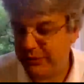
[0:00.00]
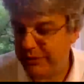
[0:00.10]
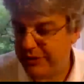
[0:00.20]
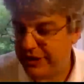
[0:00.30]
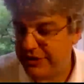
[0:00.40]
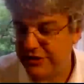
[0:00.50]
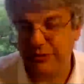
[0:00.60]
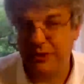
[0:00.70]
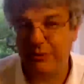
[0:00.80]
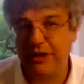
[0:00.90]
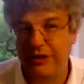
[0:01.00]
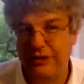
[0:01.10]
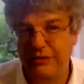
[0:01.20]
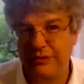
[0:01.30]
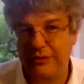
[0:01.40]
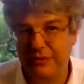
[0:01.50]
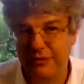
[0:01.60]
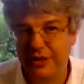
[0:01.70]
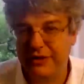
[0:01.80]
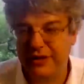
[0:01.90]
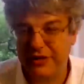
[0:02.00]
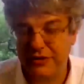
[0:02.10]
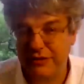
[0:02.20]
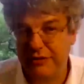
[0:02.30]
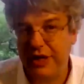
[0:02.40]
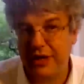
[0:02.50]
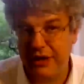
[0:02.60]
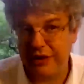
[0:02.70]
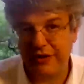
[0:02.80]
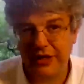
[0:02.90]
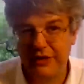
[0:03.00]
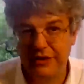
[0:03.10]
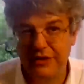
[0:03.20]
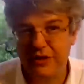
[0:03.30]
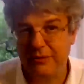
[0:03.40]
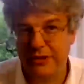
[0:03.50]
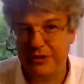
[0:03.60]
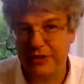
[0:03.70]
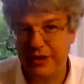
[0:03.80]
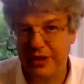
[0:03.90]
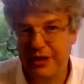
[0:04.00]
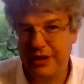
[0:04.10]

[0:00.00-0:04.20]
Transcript: whether people are asymptomatic or not doesn't really affect these numbers.